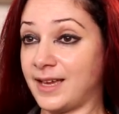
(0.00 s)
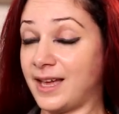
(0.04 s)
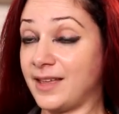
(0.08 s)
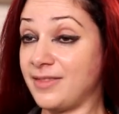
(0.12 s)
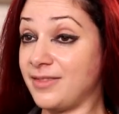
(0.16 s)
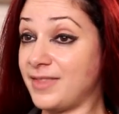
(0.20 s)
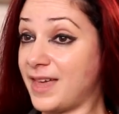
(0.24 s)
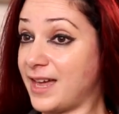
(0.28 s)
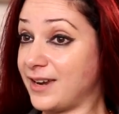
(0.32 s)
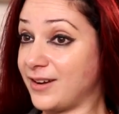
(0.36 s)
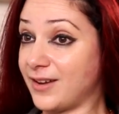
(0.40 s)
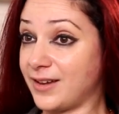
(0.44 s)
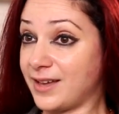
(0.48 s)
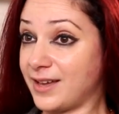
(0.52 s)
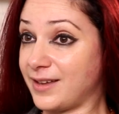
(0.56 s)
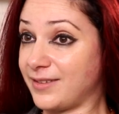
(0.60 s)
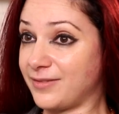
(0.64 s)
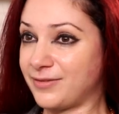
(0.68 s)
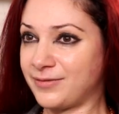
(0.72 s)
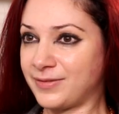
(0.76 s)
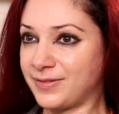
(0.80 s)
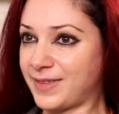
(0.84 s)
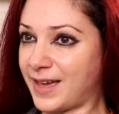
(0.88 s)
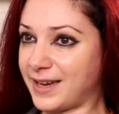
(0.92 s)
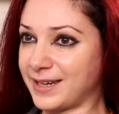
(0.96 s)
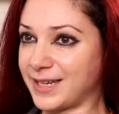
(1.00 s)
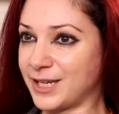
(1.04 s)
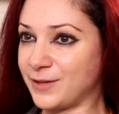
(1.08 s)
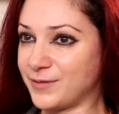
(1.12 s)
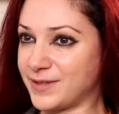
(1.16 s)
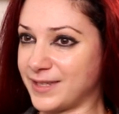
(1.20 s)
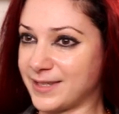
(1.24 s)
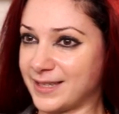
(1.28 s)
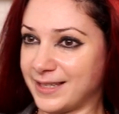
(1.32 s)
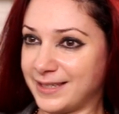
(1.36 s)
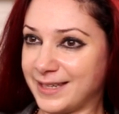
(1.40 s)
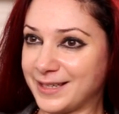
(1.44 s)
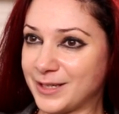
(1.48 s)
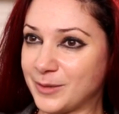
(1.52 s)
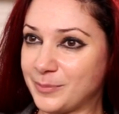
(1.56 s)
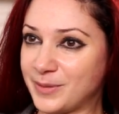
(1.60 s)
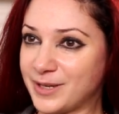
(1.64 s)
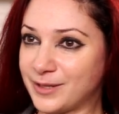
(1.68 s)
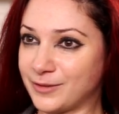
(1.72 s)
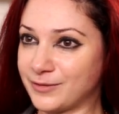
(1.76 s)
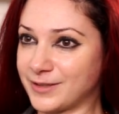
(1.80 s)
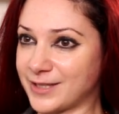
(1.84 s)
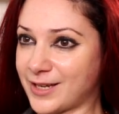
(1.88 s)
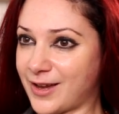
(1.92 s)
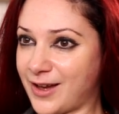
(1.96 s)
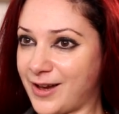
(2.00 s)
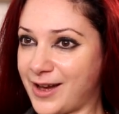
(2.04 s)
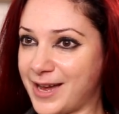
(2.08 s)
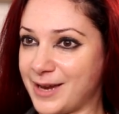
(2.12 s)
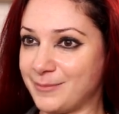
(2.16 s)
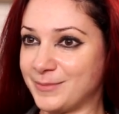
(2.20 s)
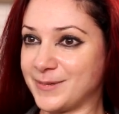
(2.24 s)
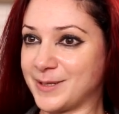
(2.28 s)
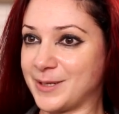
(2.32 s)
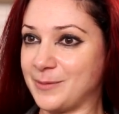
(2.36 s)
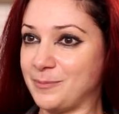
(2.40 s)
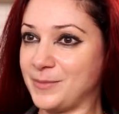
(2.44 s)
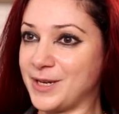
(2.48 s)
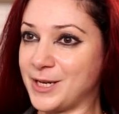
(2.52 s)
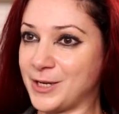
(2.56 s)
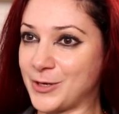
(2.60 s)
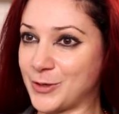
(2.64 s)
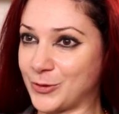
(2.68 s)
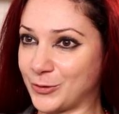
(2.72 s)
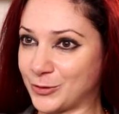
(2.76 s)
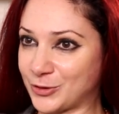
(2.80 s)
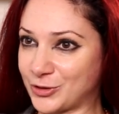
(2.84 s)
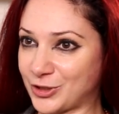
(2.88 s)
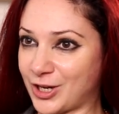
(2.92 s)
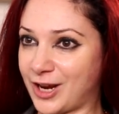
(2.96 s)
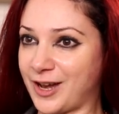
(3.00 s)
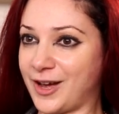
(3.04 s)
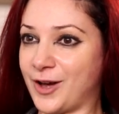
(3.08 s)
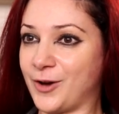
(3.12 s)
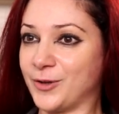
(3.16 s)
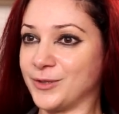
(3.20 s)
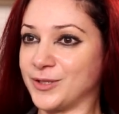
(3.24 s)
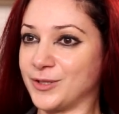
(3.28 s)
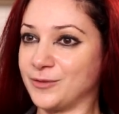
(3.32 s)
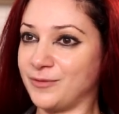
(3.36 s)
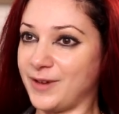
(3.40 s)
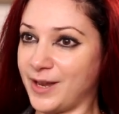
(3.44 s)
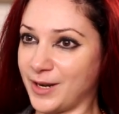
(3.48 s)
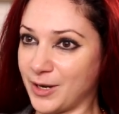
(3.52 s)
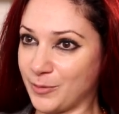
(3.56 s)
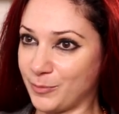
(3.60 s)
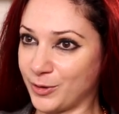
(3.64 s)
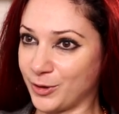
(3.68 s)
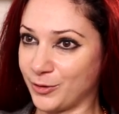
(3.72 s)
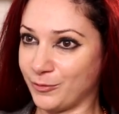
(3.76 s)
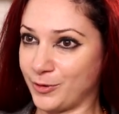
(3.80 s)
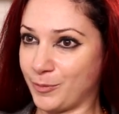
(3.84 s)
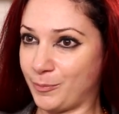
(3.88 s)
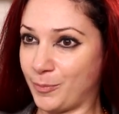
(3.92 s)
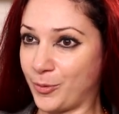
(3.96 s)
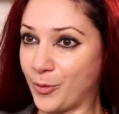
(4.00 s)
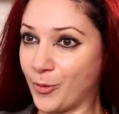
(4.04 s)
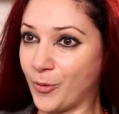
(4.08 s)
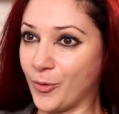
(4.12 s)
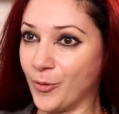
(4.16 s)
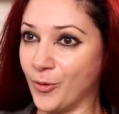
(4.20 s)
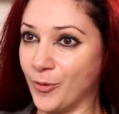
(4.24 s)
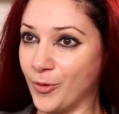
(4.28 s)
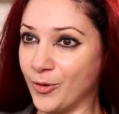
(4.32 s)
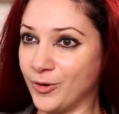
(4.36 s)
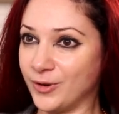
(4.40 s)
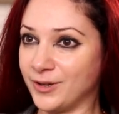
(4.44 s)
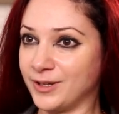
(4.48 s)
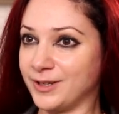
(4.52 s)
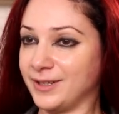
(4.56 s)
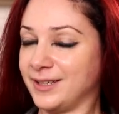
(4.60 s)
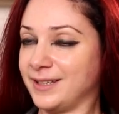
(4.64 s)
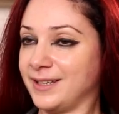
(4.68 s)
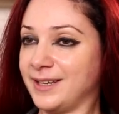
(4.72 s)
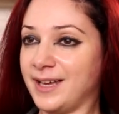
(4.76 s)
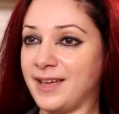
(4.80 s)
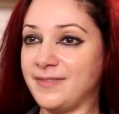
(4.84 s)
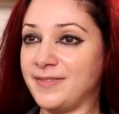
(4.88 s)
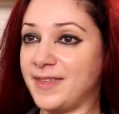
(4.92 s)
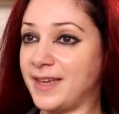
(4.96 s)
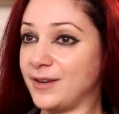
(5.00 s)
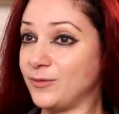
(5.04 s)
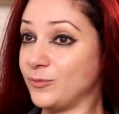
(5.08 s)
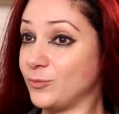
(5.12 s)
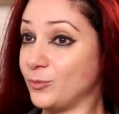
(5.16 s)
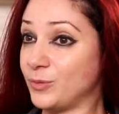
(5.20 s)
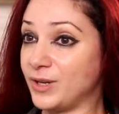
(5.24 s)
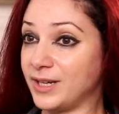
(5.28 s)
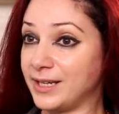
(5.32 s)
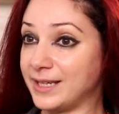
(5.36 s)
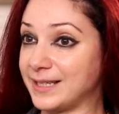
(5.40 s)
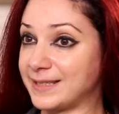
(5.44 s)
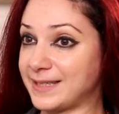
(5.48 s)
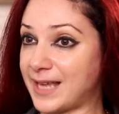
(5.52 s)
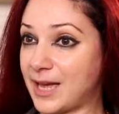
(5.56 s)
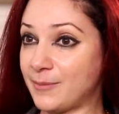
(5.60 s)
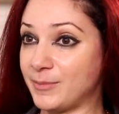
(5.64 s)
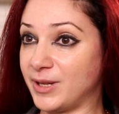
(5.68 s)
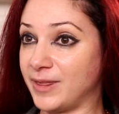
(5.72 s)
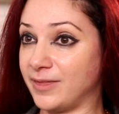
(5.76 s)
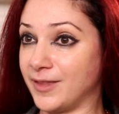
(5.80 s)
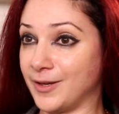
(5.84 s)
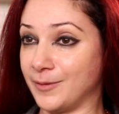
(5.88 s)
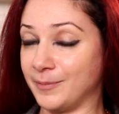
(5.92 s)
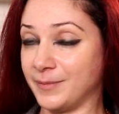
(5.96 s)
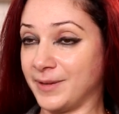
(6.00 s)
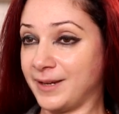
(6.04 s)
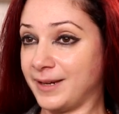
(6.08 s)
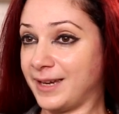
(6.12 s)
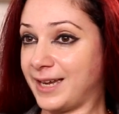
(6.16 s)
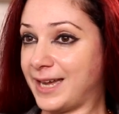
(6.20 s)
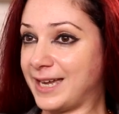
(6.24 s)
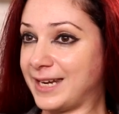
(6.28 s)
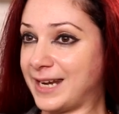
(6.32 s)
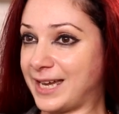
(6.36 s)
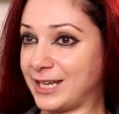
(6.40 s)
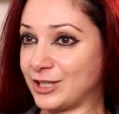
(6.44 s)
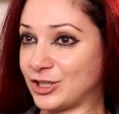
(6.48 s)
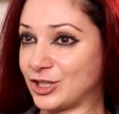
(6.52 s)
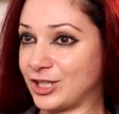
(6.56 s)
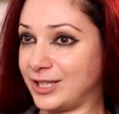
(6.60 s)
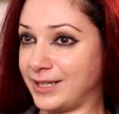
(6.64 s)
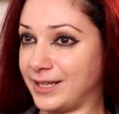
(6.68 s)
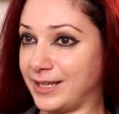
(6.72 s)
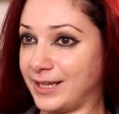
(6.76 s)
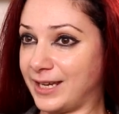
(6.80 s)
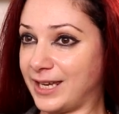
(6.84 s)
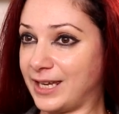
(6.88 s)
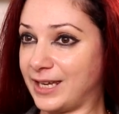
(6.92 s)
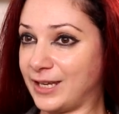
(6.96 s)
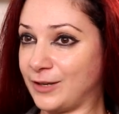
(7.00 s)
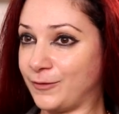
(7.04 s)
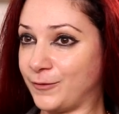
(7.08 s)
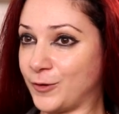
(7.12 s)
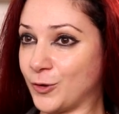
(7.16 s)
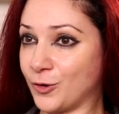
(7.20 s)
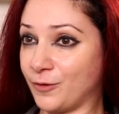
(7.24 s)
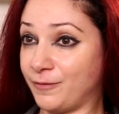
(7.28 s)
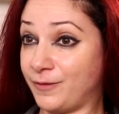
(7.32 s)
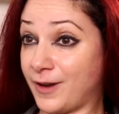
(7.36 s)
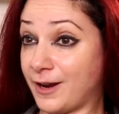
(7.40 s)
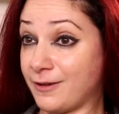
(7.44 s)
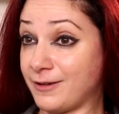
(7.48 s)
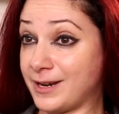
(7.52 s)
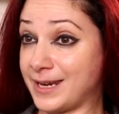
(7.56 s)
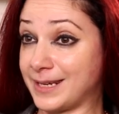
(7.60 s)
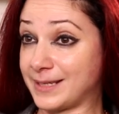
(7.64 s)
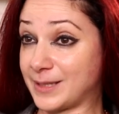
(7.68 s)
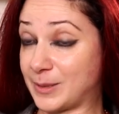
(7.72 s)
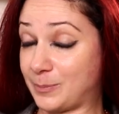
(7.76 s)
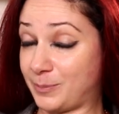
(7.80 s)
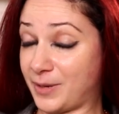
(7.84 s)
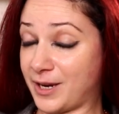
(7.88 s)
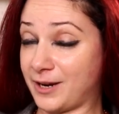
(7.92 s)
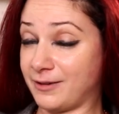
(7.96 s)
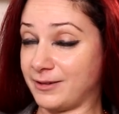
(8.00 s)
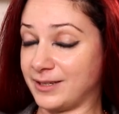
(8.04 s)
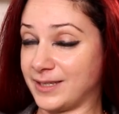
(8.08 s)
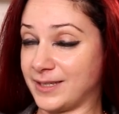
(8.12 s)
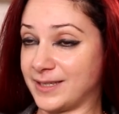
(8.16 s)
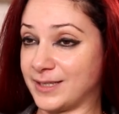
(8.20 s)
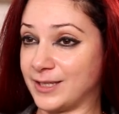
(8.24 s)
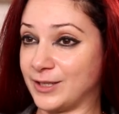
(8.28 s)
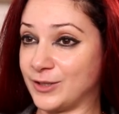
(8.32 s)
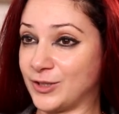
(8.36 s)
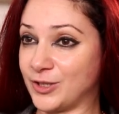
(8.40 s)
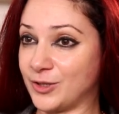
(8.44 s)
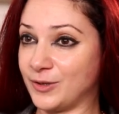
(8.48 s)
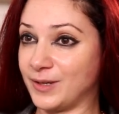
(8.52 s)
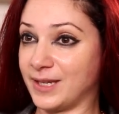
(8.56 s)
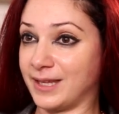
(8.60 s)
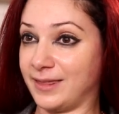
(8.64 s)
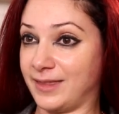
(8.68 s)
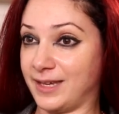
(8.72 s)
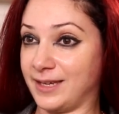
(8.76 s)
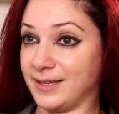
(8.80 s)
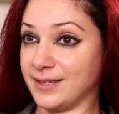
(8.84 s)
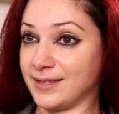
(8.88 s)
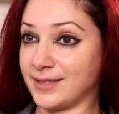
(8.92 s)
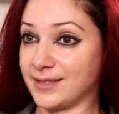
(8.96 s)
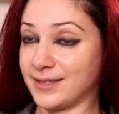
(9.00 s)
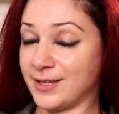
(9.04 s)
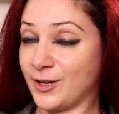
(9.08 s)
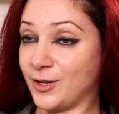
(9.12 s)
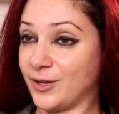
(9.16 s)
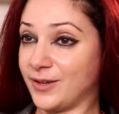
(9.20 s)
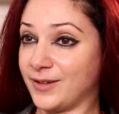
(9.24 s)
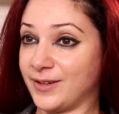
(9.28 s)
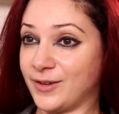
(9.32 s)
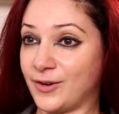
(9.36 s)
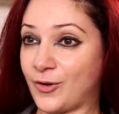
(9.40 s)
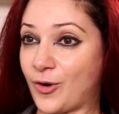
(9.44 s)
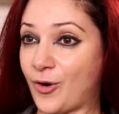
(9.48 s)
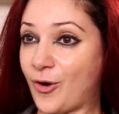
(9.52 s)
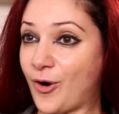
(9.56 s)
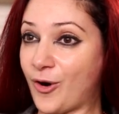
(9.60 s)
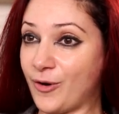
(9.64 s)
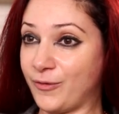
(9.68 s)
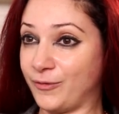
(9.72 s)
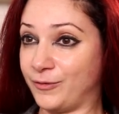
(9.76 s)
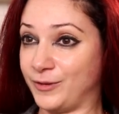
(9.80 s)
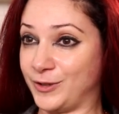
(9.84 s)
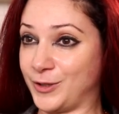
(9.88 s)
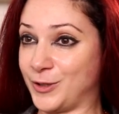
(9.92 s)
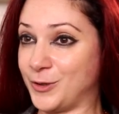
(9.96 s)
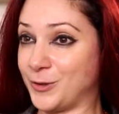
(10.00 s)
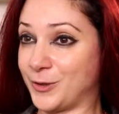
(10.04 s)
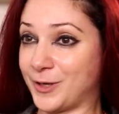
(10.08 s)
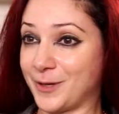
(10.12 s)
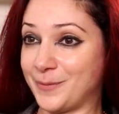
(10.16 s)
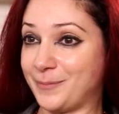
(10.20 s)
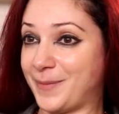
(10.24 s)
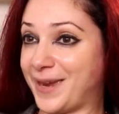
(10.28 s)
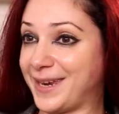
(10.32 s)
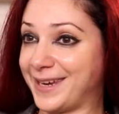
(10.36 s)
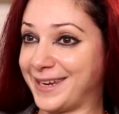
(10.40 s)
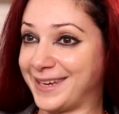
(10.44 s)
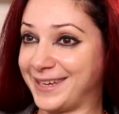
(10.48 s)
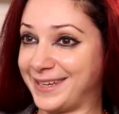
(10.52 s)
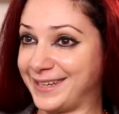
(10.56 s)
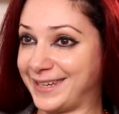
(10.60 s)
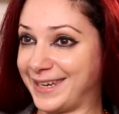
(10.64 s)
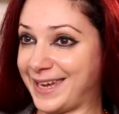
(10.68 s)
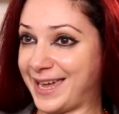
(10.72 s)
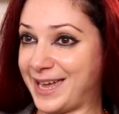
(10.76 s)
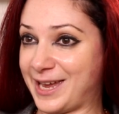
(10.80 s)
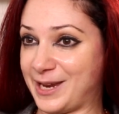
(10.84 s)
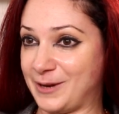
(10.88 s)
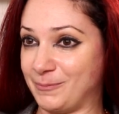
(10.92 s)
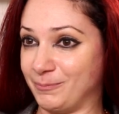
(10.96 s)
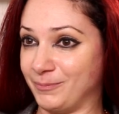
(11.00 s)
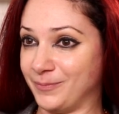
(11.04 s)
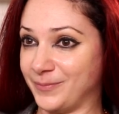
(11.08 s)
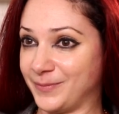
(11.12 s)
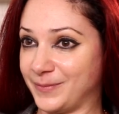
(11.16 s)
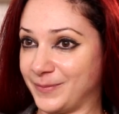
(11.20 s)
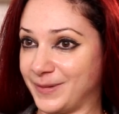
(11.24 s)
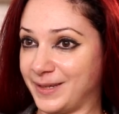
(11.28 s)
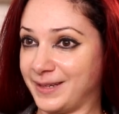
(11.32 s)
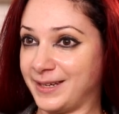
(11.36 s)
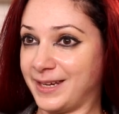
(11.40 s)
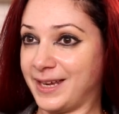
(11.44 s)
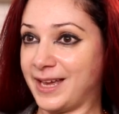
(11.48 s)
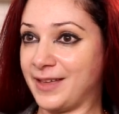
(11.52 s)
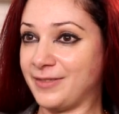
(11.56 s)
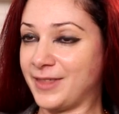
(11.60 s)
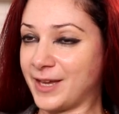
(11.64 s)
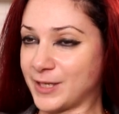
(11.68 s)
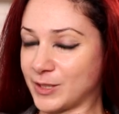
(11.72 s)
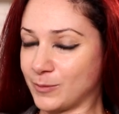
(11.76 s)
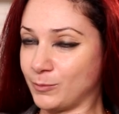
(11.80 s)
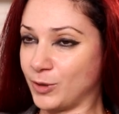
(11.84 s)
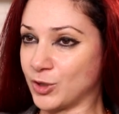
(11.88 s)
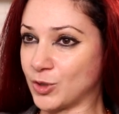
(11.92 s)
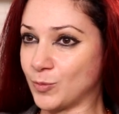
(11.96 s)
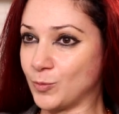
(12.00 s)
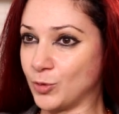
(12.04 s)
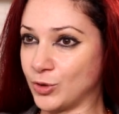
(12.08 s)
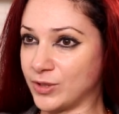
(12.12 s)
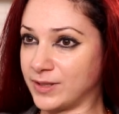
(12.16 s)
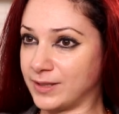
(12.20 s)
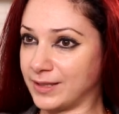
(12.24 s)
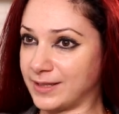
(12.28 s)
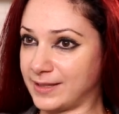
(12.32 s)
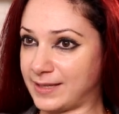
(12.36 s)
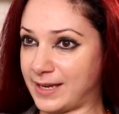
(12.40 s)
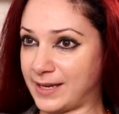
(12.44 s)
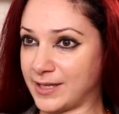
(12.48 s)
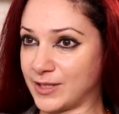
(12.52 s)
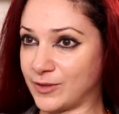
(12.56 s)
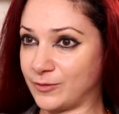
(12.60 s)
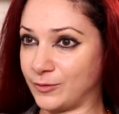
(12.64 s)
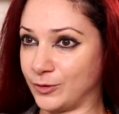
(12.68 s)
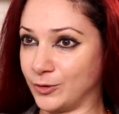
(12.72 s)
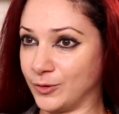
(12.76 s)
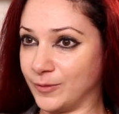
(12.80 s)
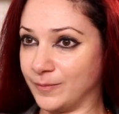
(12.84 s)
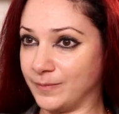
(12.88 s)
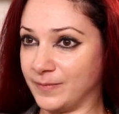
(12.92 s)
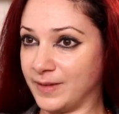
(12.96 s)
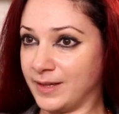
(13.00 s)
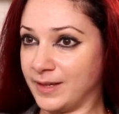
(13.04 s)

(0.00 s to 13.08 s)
And then that gives us a little bit of time to meet your child, develop a rapport, and then we'll examine them. And actually, if you're very experienced at doing this, often you can make it a game. And that's much more successful.